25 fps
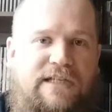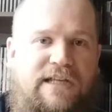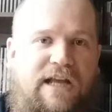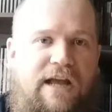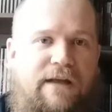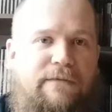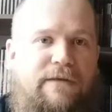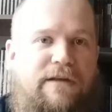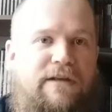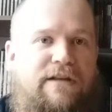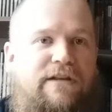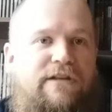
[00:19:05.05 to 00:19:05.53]
I
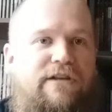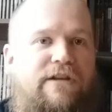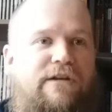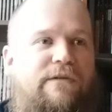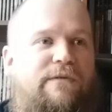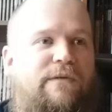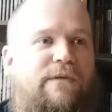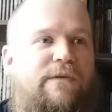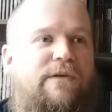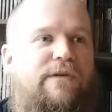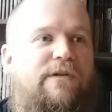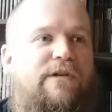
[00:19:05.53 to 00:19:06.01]
mean, you
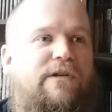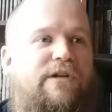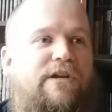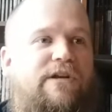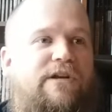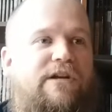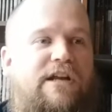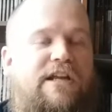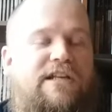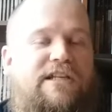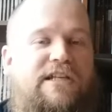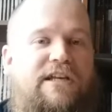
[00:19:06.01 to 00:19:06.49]
know, you're
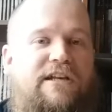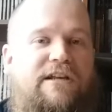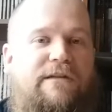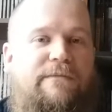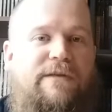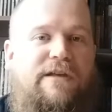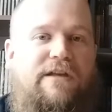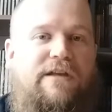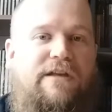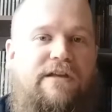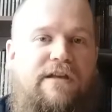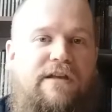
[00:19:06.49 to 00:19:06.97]
it's going to
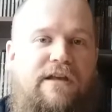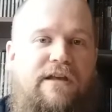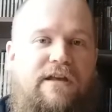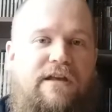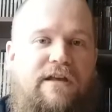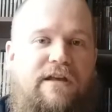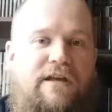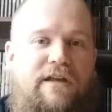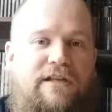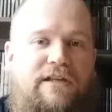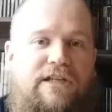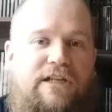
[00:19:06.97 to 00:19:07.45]
be
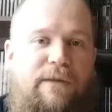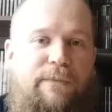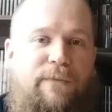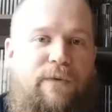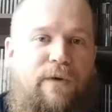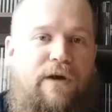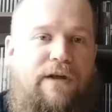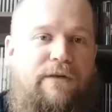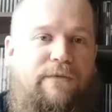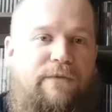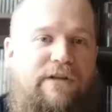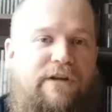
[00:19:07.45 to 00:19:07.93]
to the
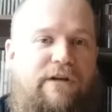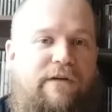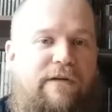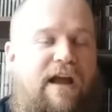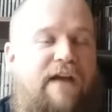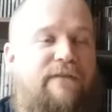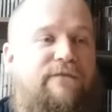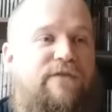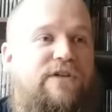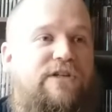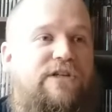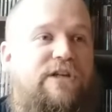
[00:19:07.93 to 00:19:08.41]
point where the
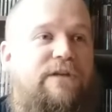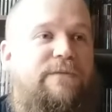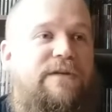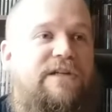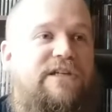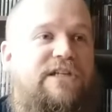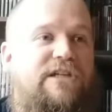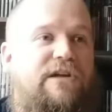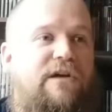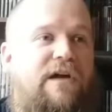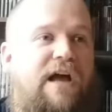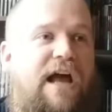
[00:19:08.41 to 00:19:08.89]
graphics will be
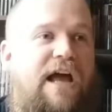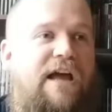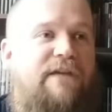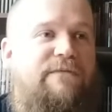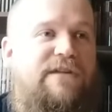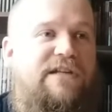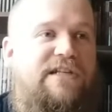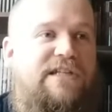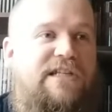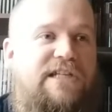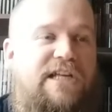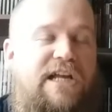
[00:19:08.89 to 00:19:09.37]
so high,
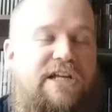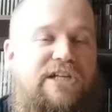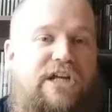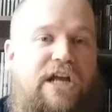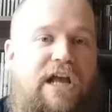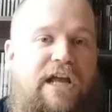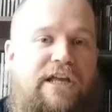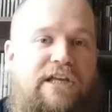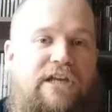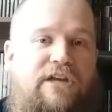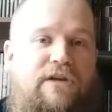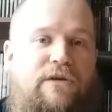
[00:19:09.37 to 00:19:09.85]
be such
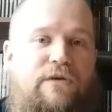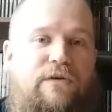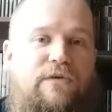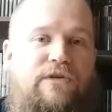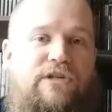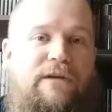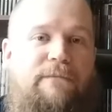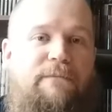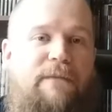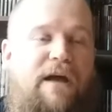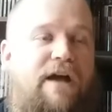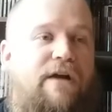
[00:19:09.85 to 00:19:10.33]
a
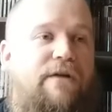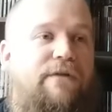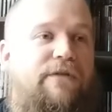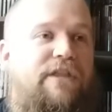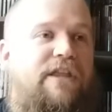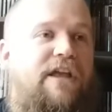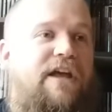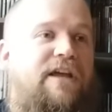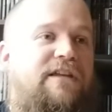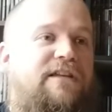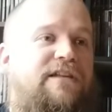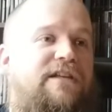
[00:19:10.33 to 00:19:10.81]
huge amount
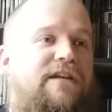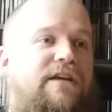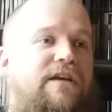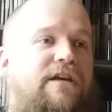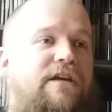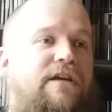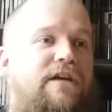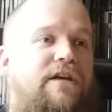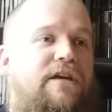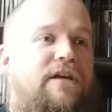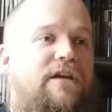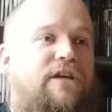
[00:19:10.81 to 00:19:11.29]
that
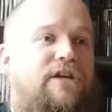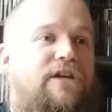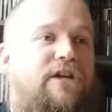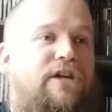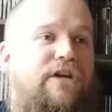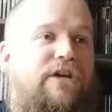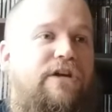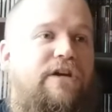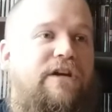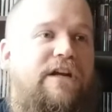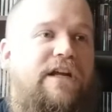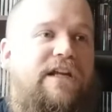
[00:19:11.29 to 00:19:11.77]
you
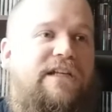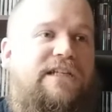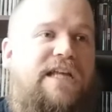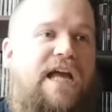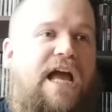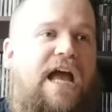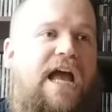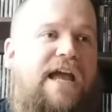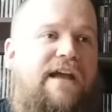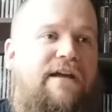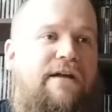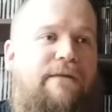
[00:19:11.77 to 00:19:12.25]
know you're going to
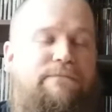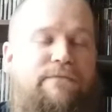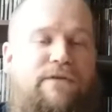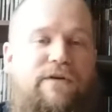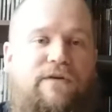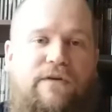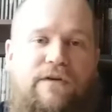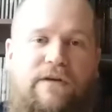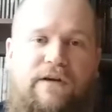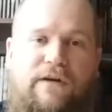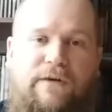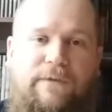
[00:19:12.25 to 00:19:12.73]
tie up
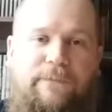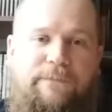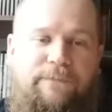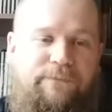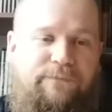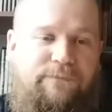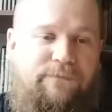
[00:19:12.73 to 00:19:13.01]
your